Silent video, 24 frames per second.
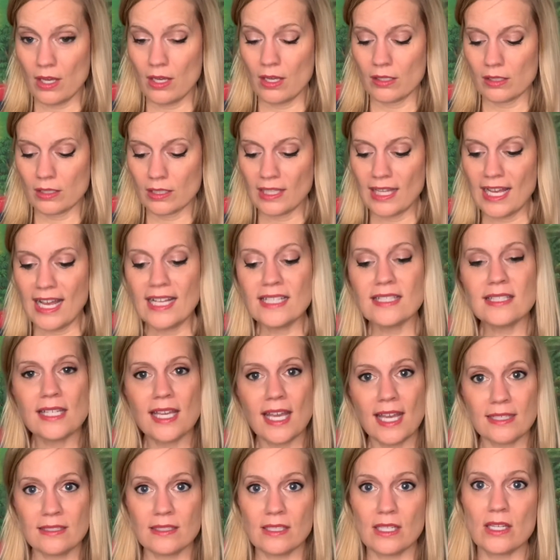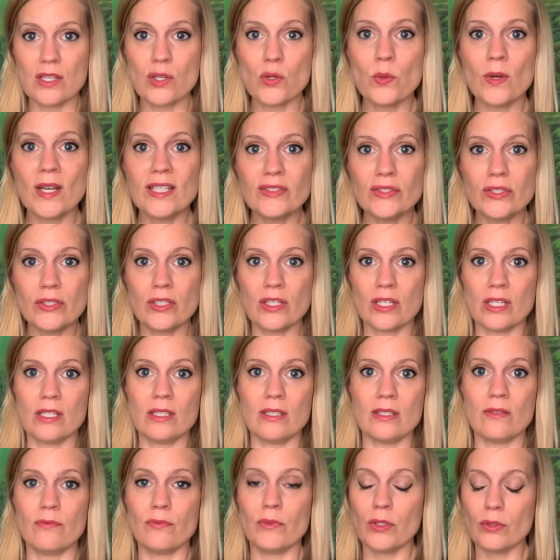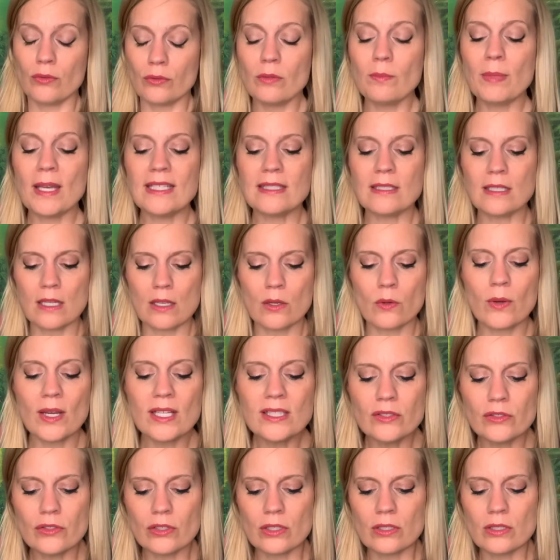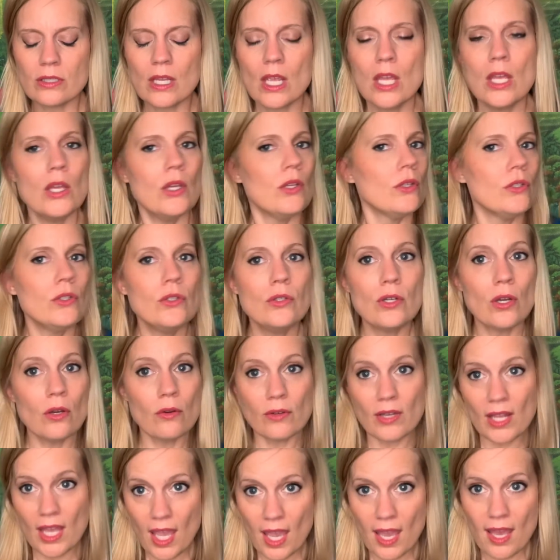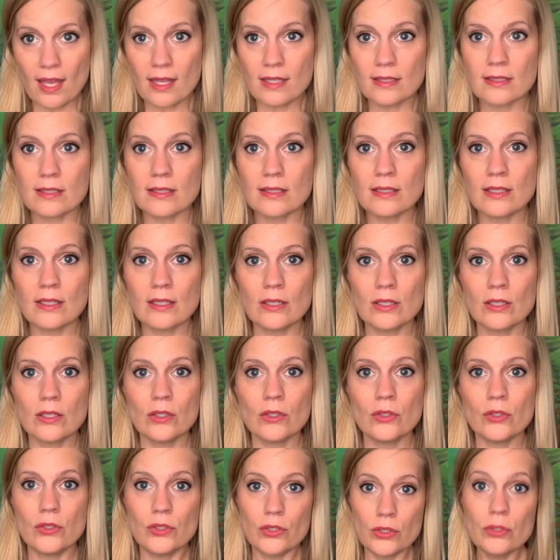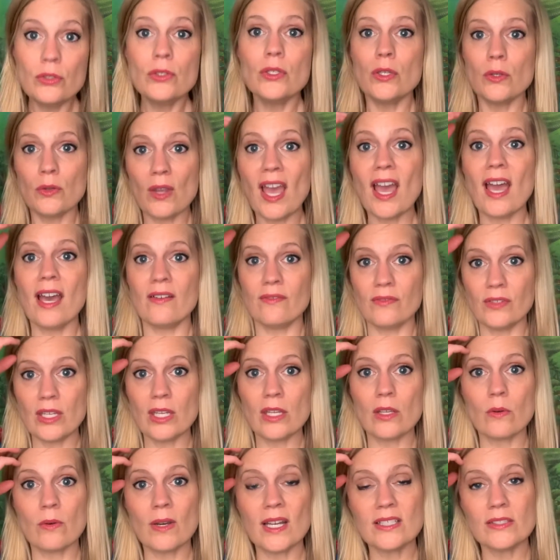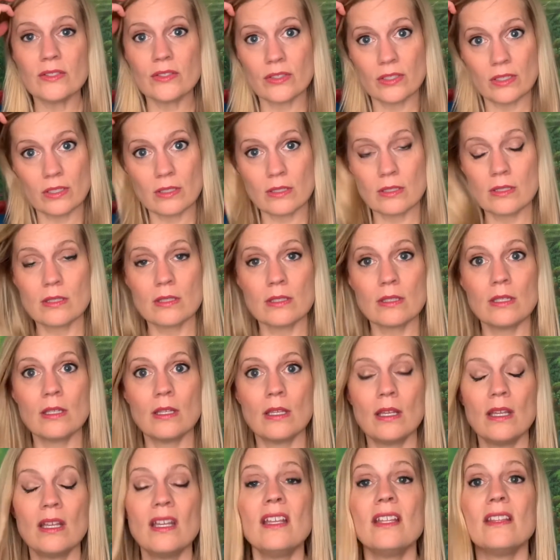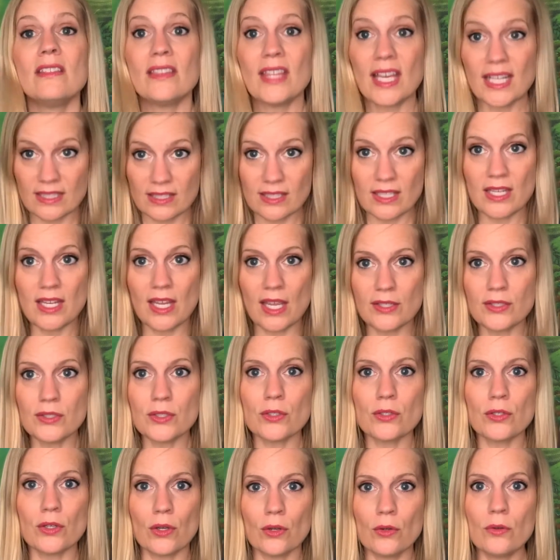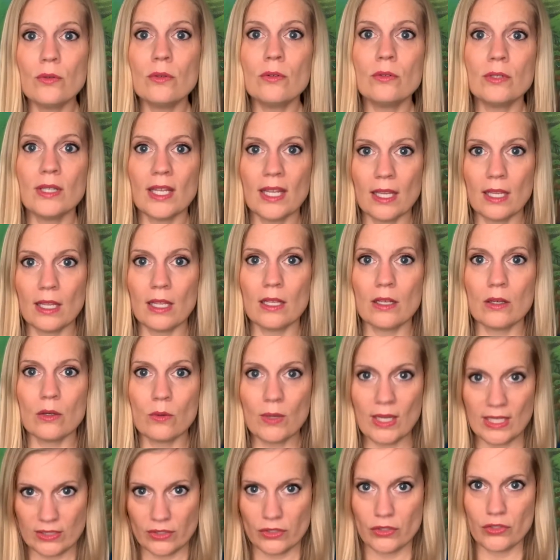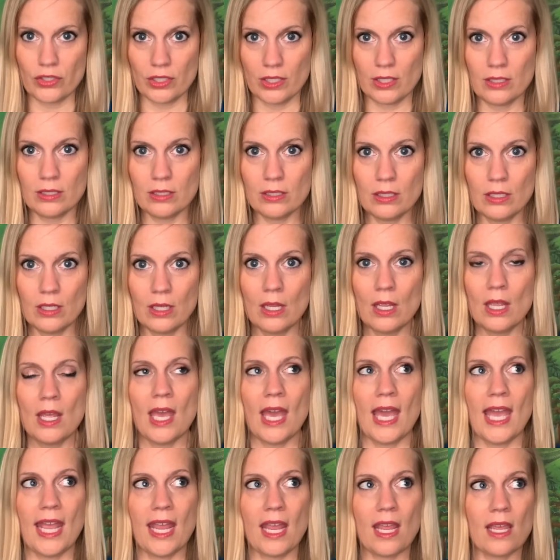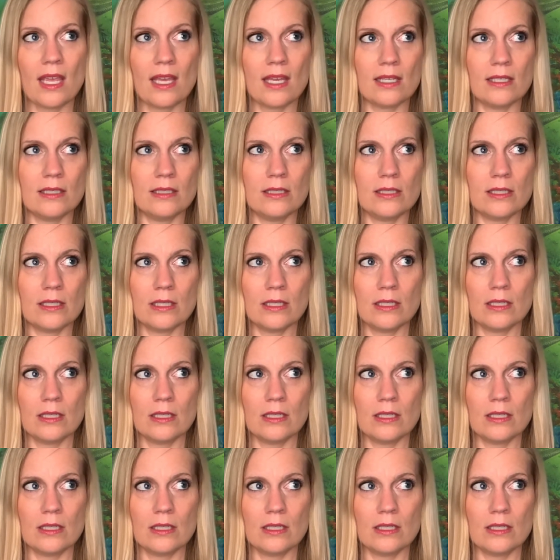class has any questions, if the group has any questions, you don't ask, do you have any questions? That's a yes or no question. And